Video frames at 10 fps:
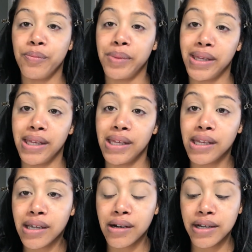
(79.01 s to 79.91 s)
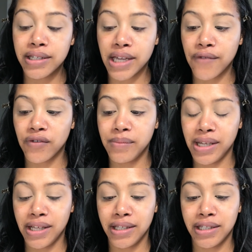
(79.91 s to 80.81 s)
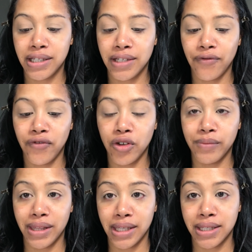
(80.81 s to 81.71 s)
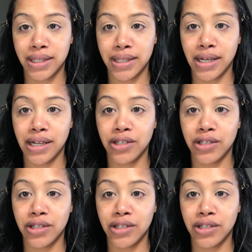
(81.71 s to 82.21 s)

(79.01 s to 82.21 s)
be here in time for me to film it this Sunday.